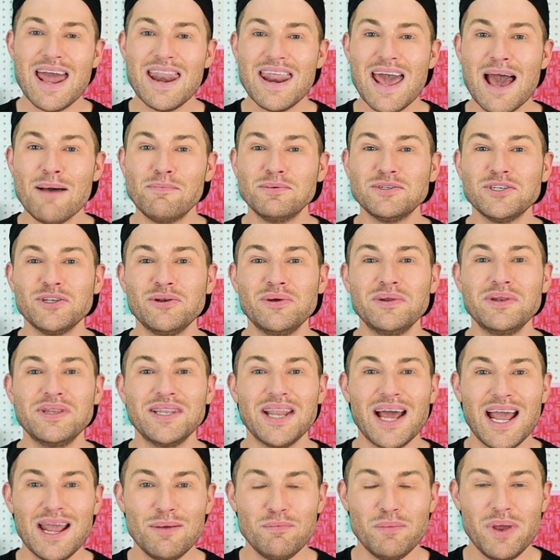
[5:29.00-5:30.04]
an absolute
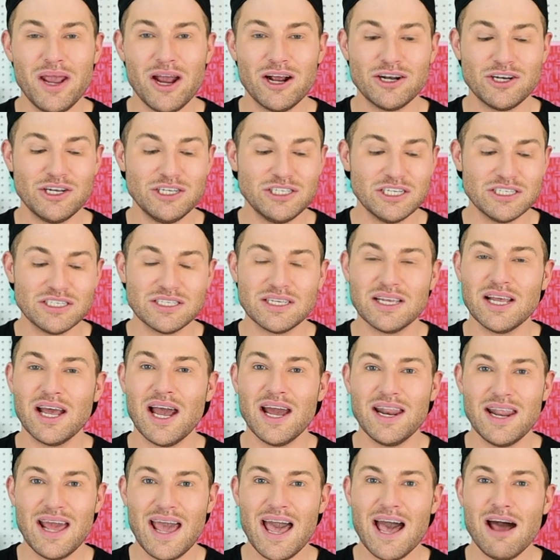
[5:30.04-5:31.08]
nightmare to just
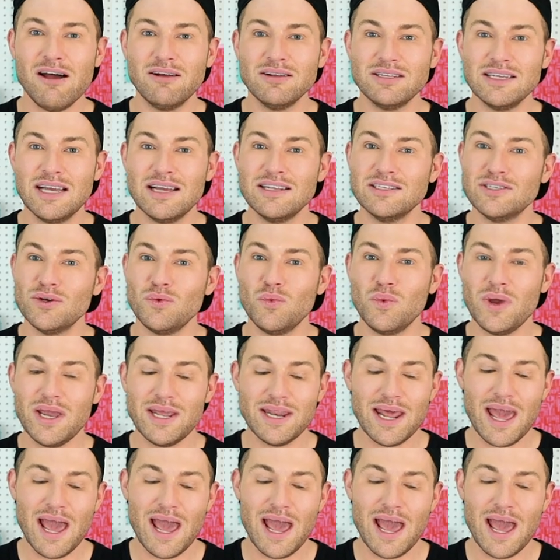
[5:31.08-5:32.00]
cut out and to weed